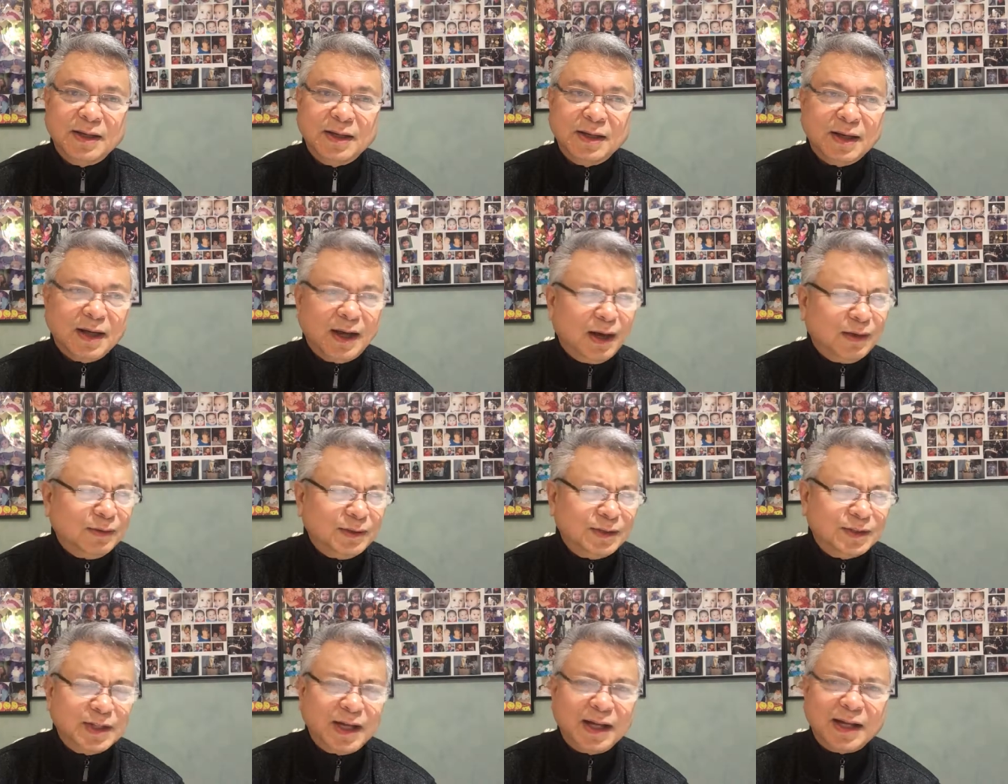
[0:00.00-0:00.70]
How
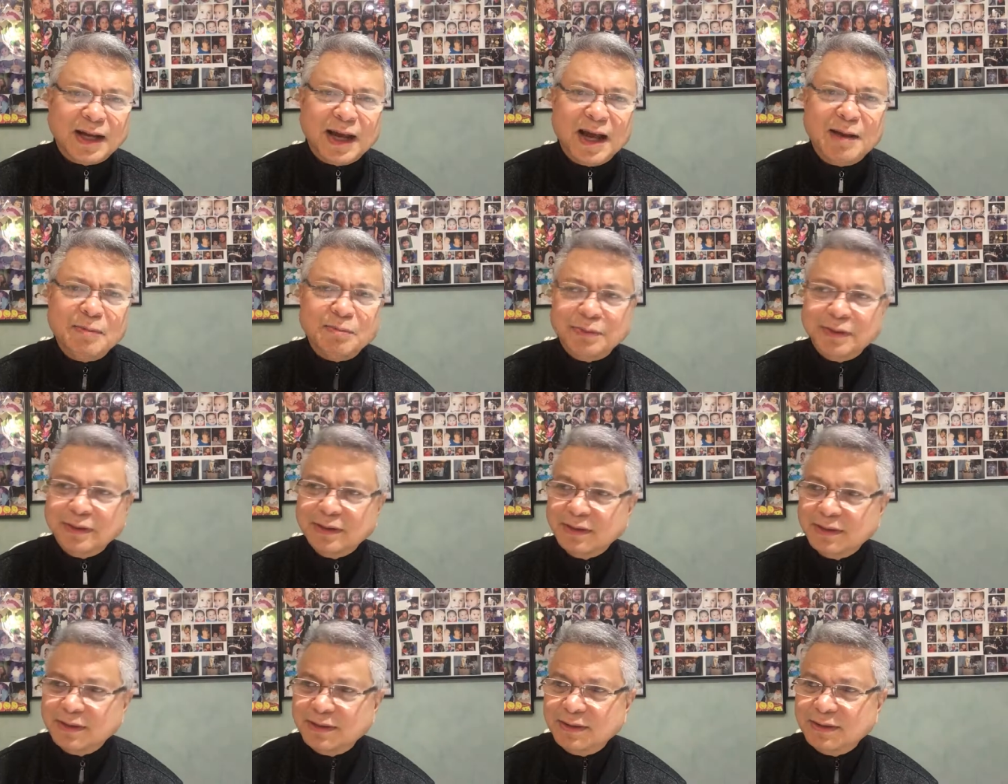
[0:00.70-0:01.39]
does that happen?
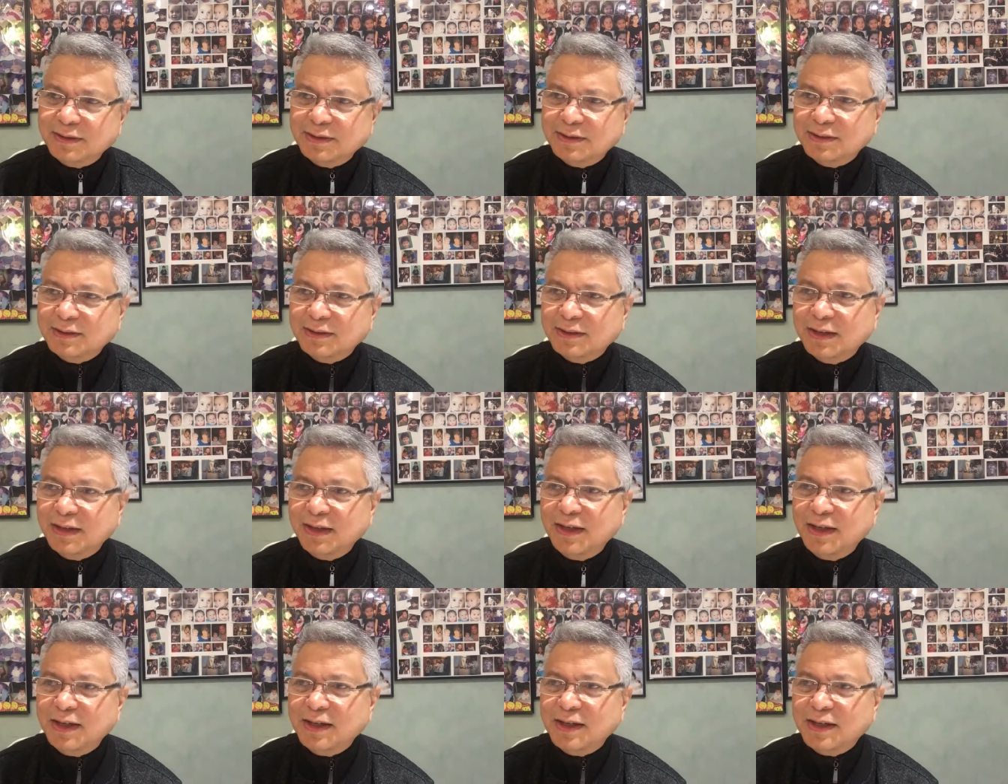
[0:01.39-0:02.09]
Okay?
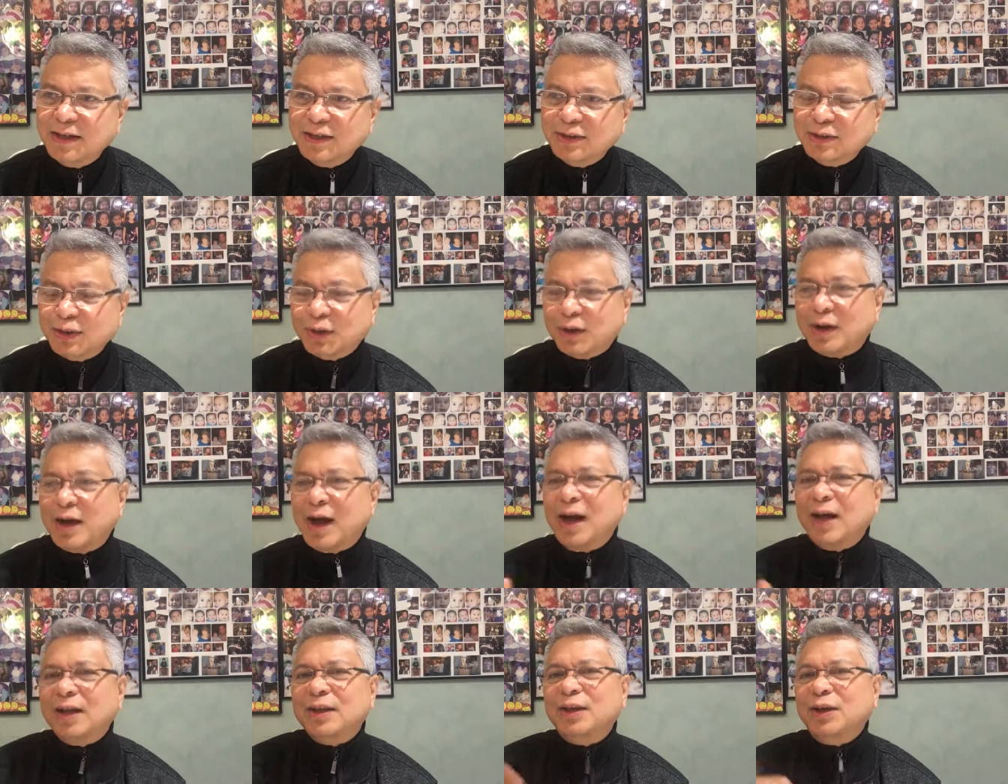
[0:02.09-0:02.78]
So
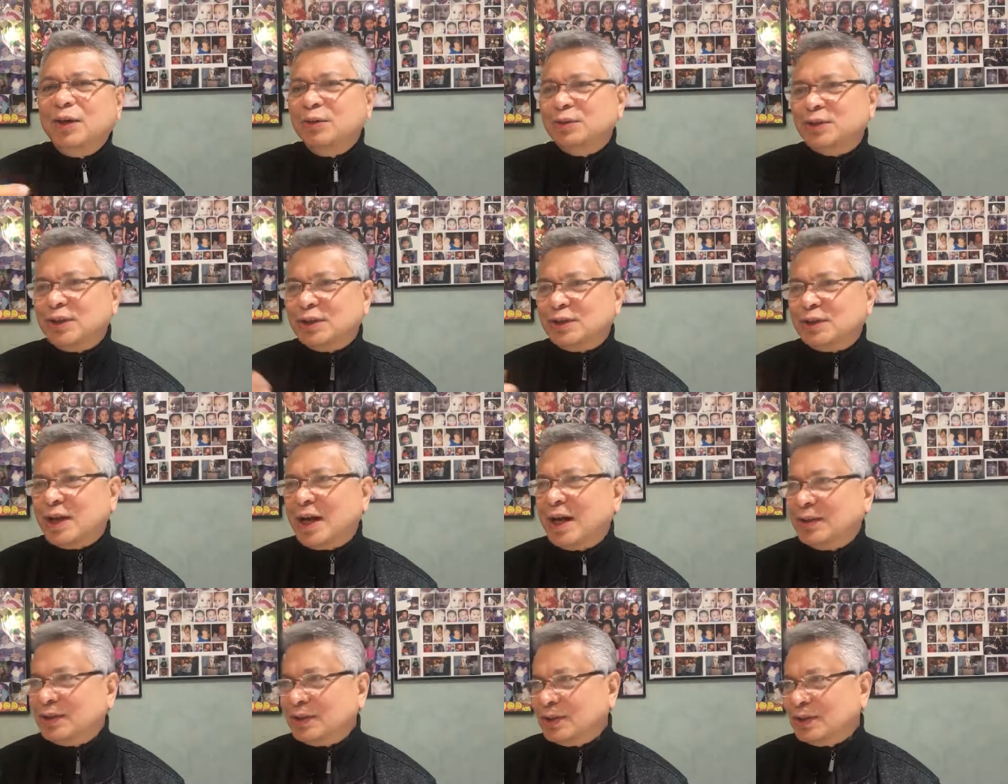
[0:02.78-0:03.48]
God uses
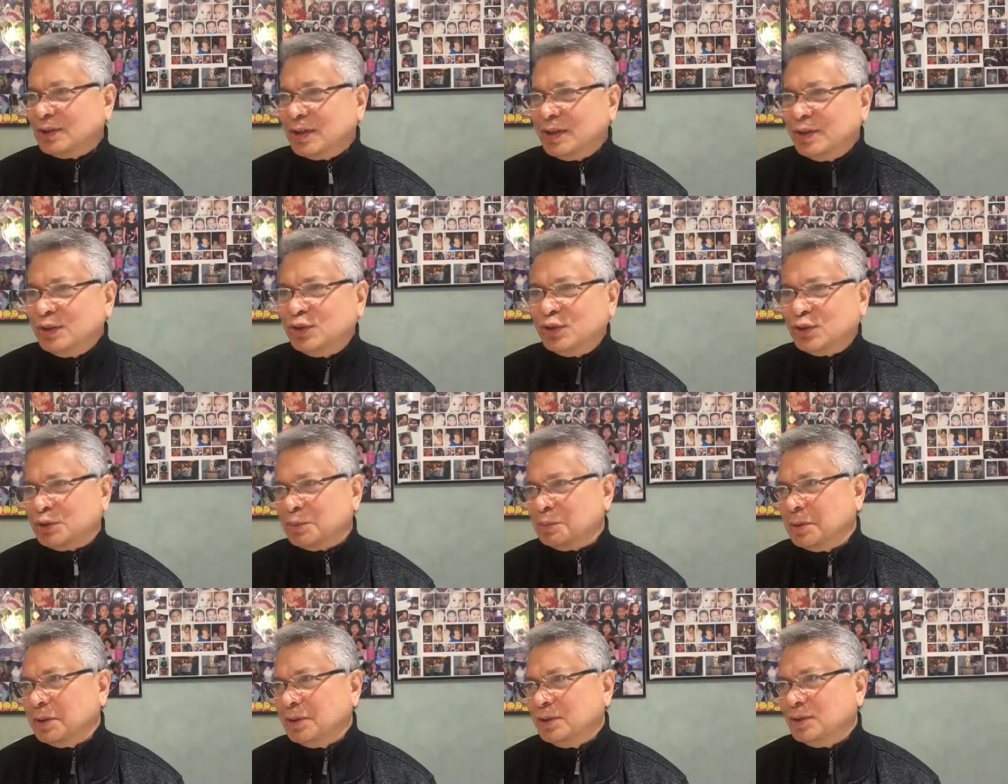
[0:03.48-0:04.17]
us as
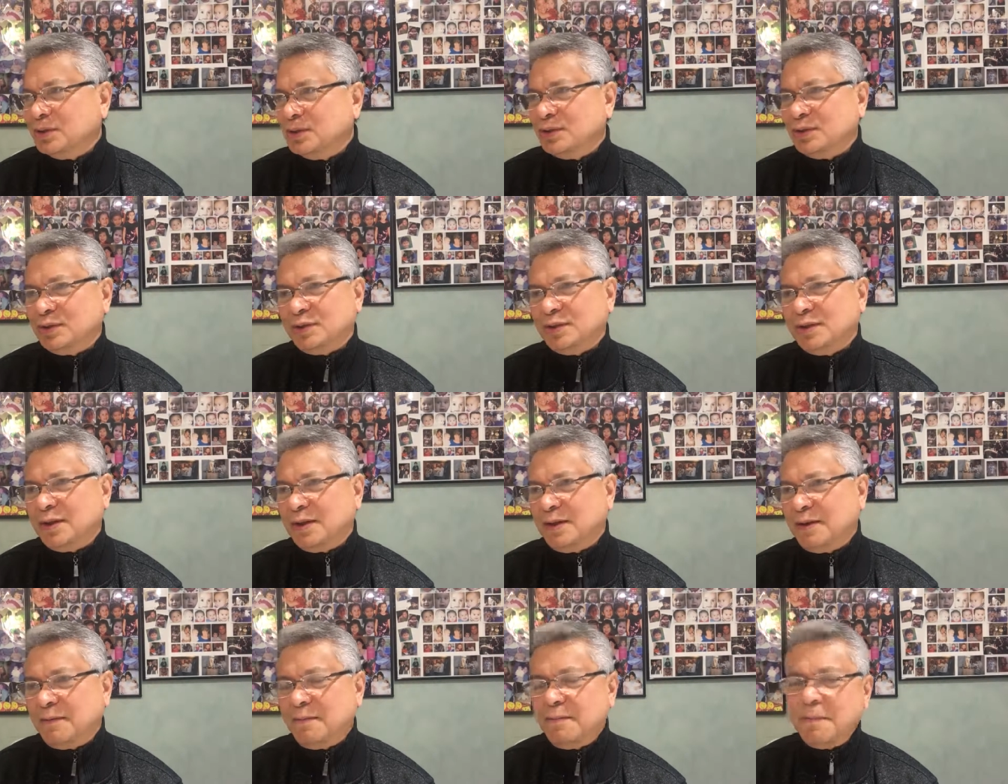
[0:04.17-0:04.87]
instruments
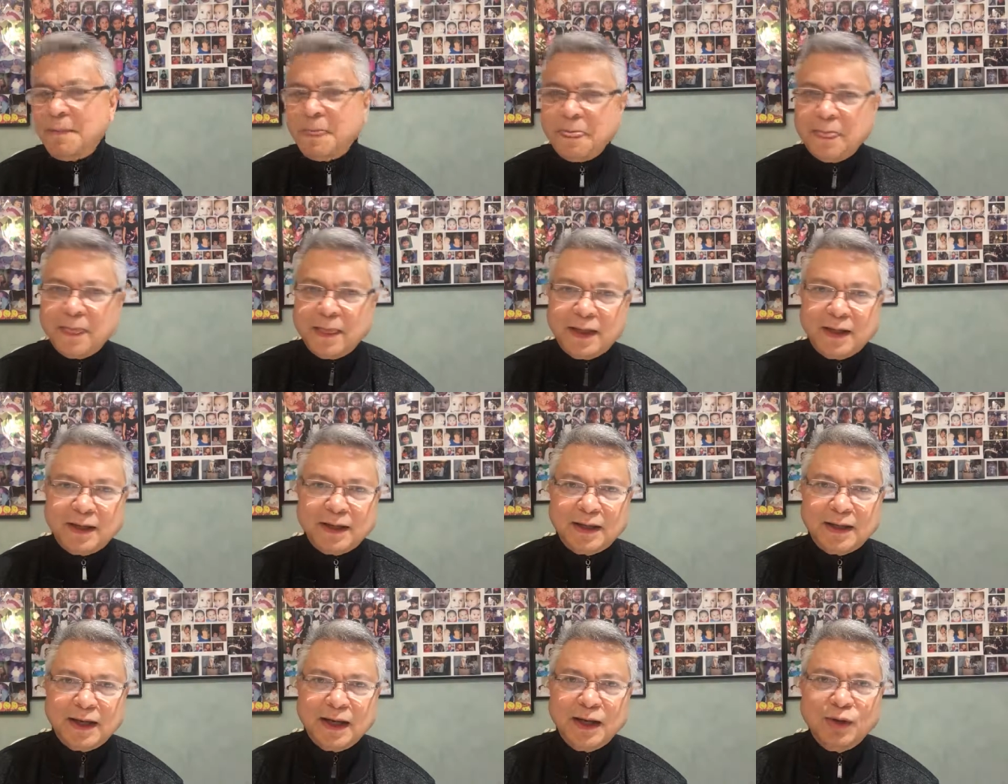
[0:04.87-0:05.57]

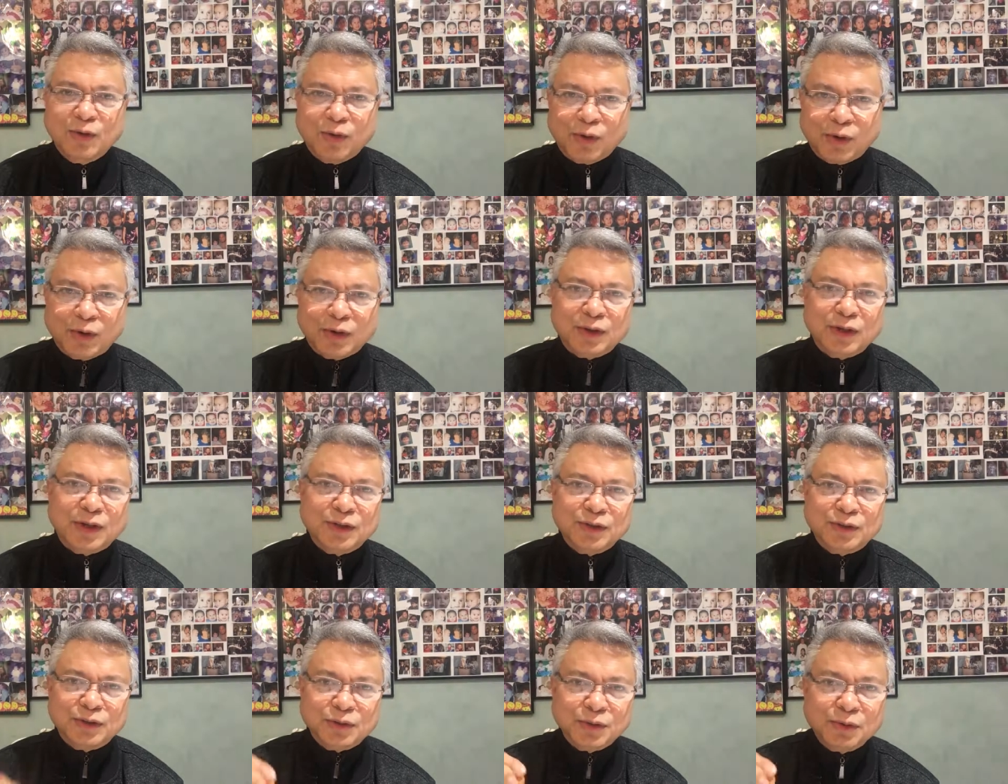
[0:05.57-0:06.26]
in order
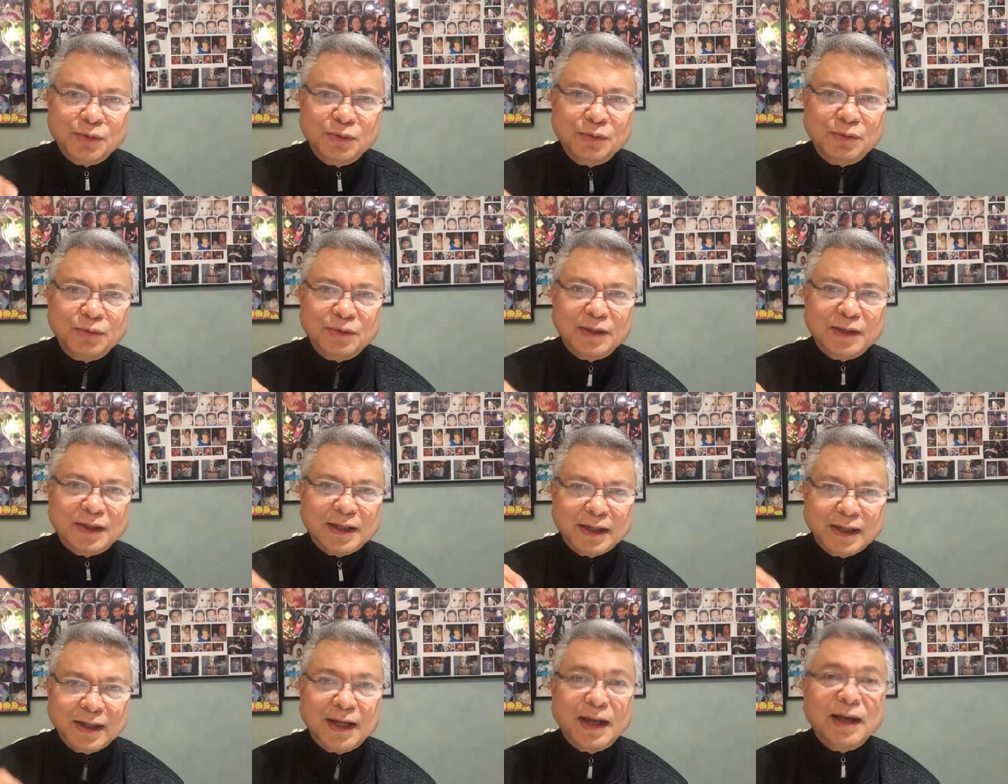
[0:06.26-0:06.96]
to
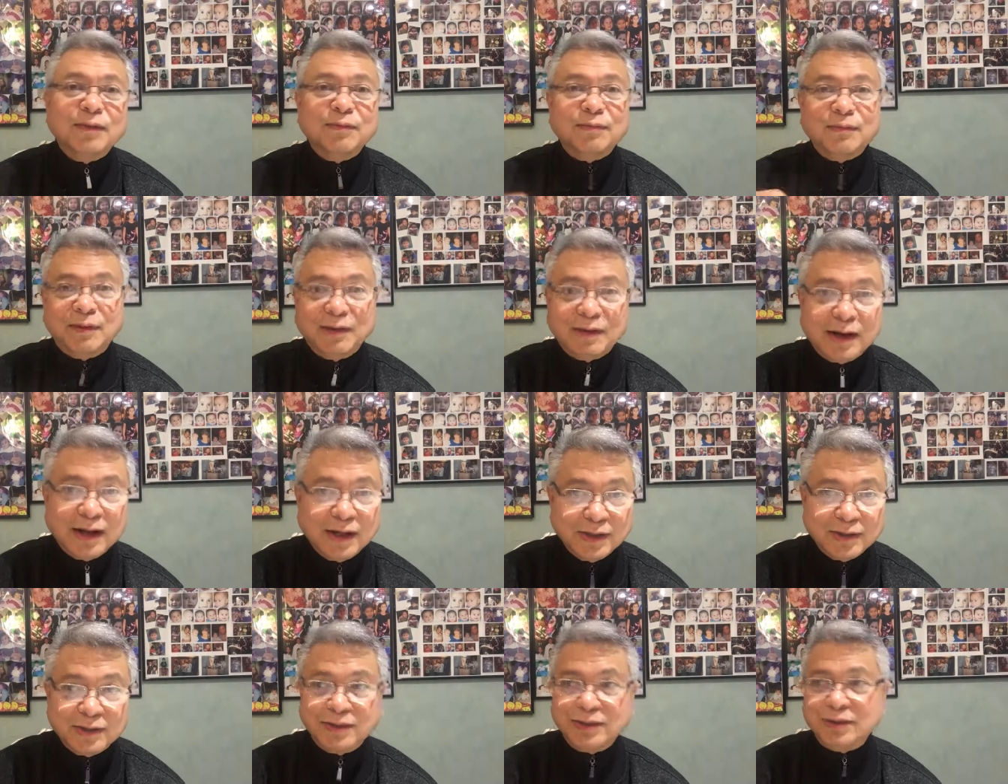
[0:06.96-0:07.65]
give
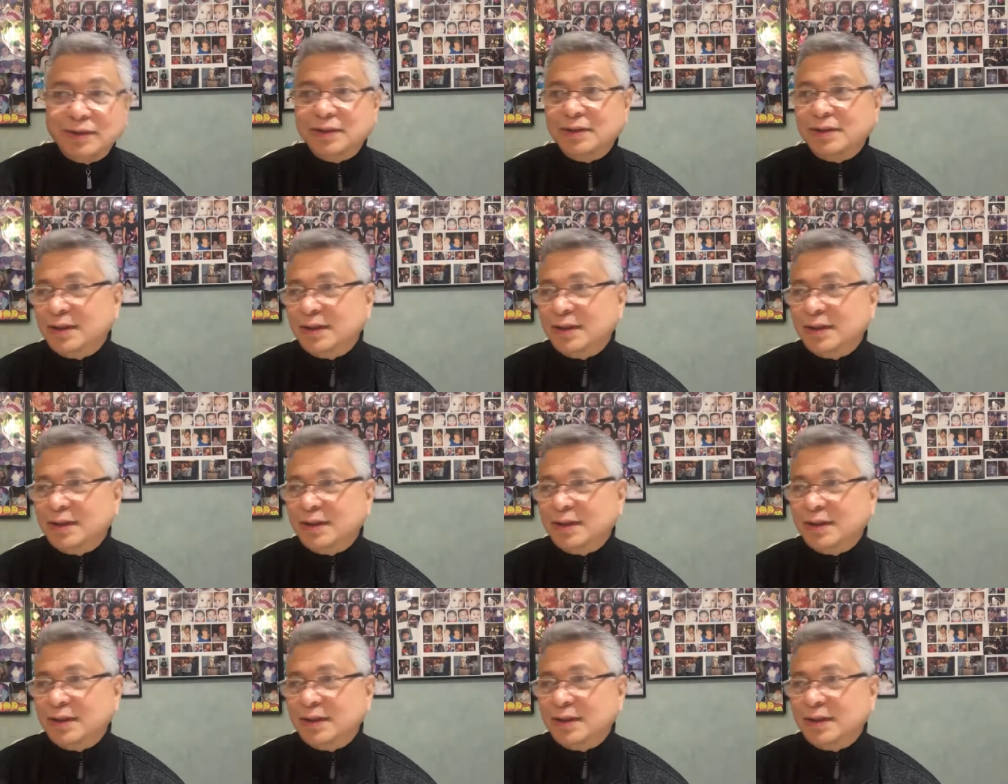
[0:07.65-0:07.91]
grace